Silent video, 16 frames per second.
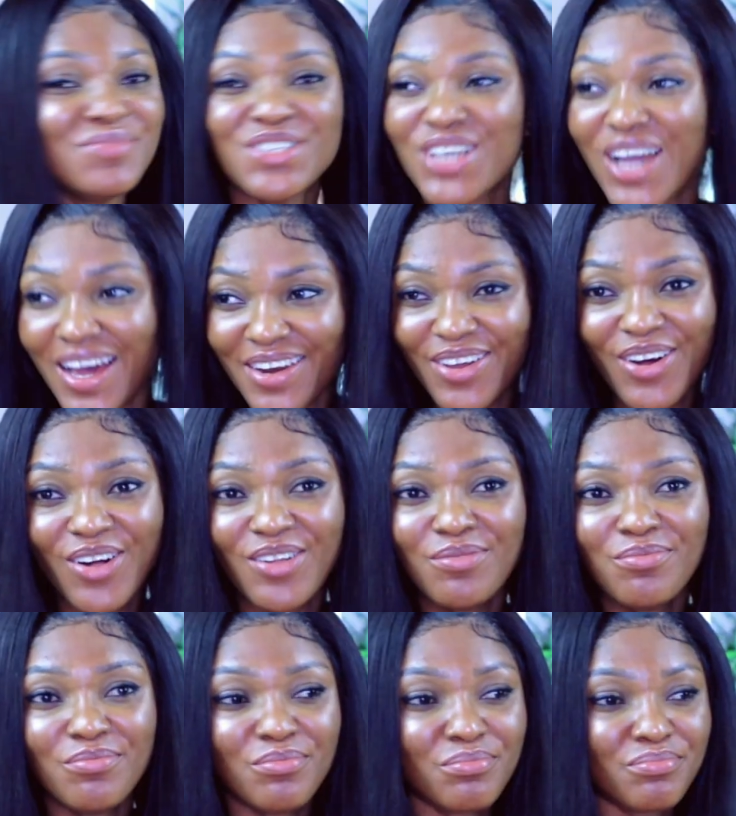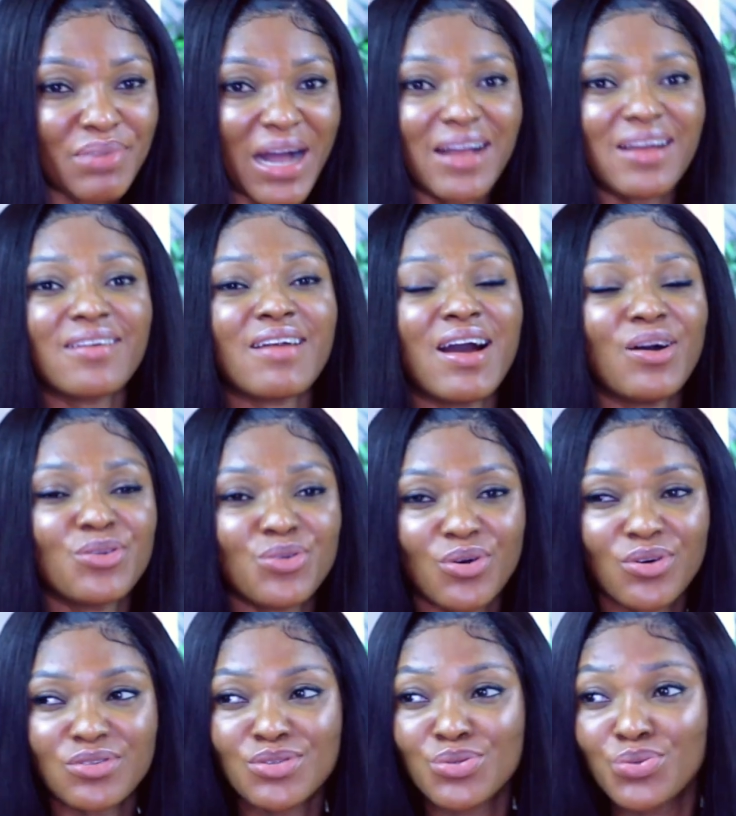channel, background
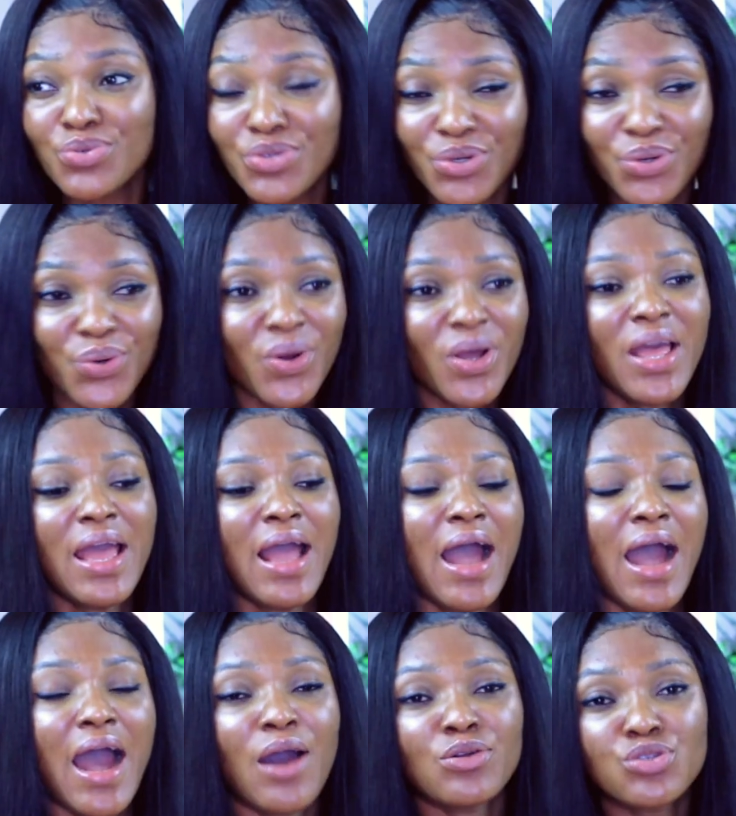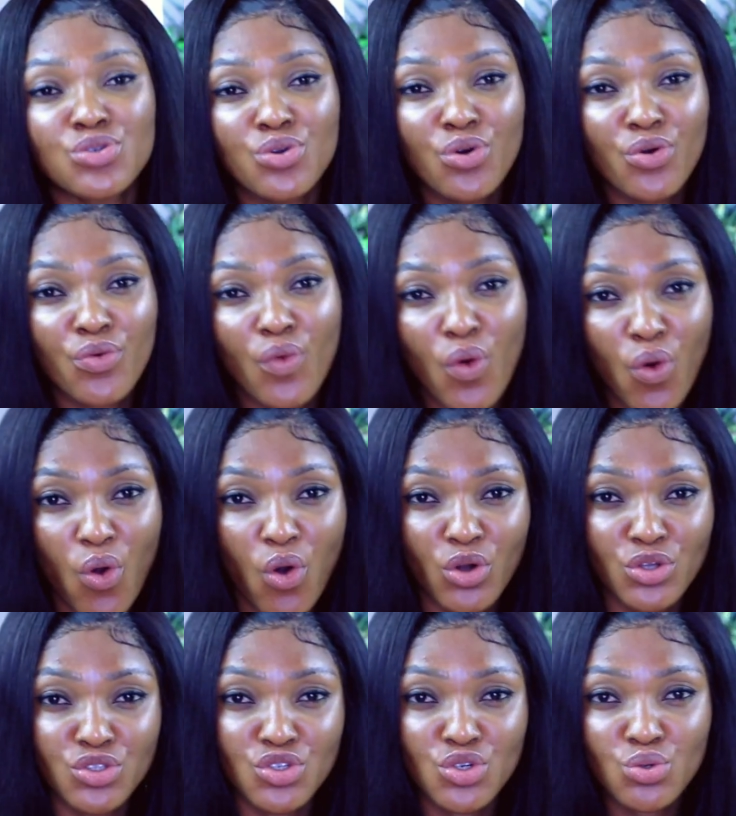or studio, how to grow
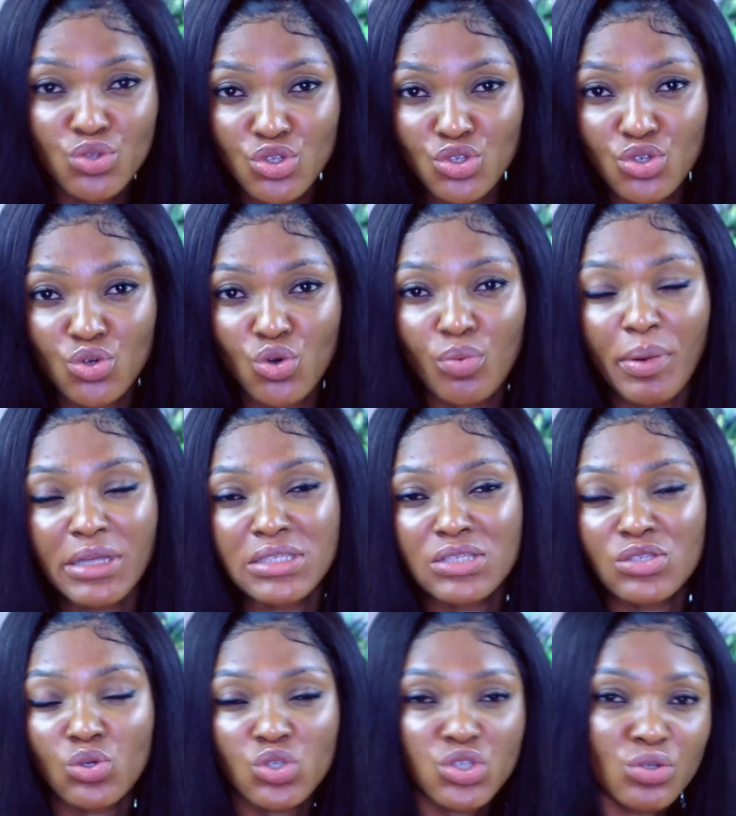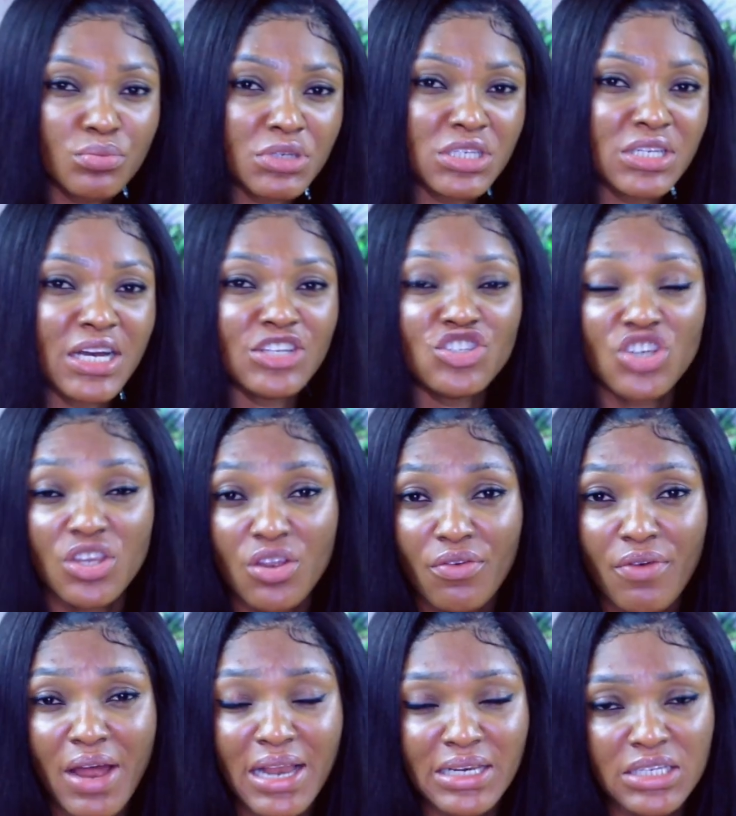on YouTube and social media
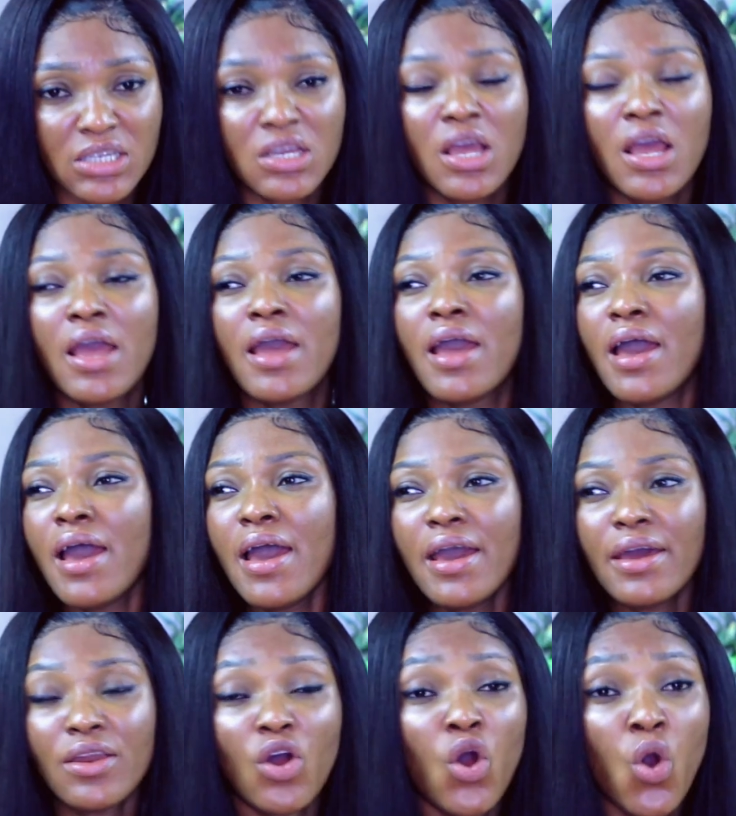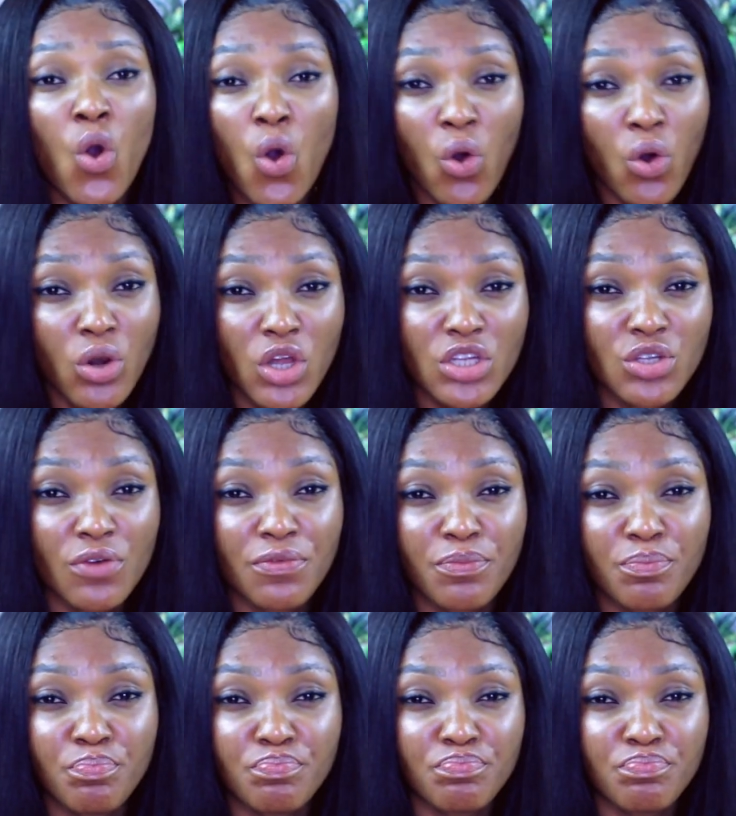generally, and a whole lot of